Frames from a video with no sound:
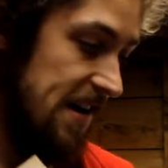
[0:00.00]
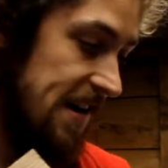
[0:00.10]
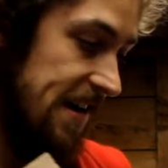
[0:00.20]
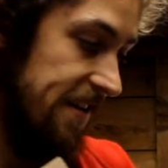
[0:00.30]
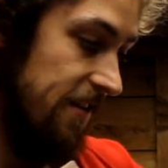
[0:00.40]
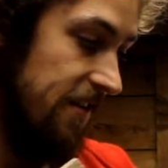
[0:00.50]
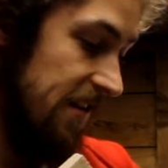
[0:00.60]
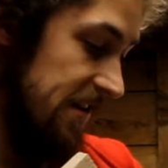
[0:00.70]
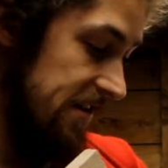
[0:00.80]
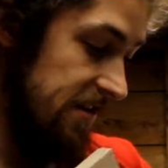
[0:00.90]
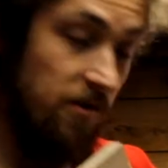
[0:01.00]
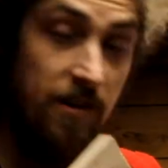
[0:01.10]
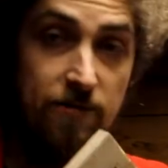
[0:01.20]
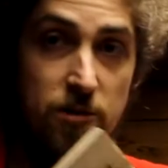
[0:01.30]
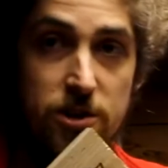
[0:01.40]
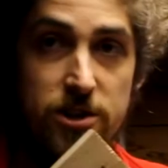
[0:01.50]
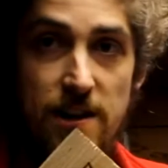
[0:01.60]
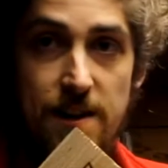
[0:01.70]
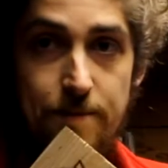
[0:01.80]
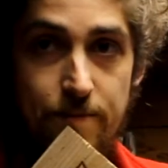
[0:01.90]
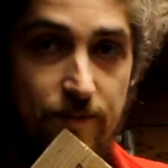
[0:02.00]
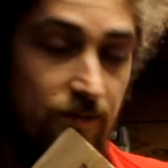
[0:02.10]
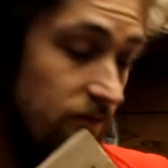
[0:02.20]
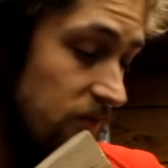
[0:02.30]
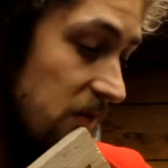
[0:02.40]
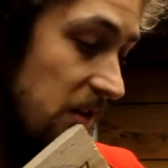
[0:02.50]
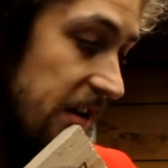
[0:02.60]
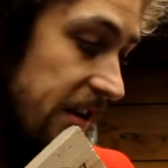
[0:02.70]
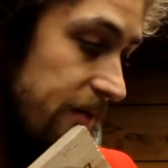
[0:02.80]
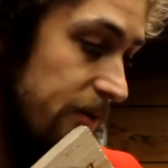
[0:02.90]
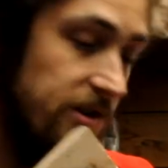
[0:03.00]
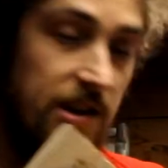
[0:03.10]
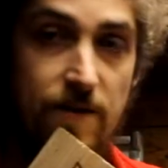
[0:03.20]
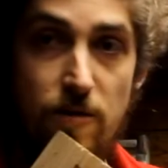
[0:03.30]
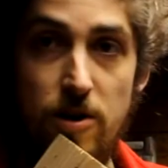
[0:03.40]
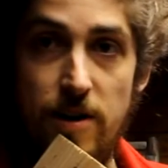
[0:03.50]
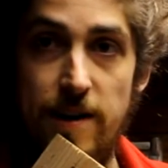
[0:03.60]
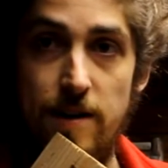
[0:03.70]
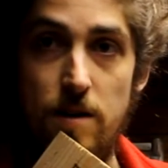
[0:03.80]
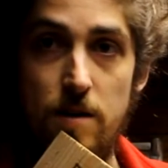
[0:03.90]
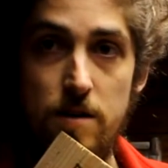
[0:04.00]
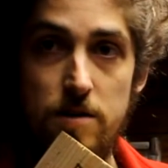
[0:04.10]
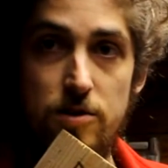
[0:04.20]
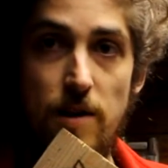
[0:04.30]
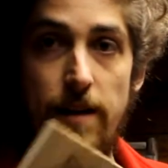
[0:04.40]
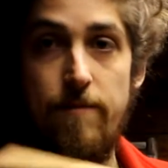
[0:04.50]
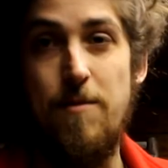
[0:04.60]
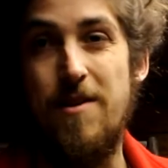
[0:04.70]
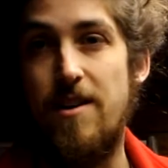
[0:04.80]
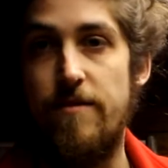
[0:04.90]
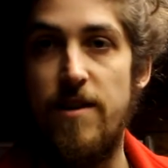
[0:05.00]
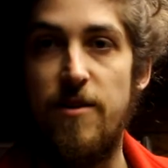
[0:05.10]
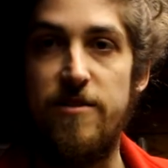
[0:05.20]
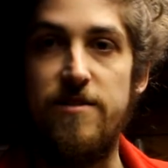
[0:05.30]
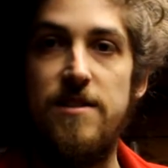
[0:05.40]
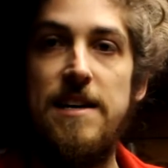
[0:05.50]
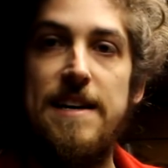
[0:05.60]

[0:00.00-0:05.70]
And I don't have much time today because I have work at 8 o'clock, so I have maybe half an hour to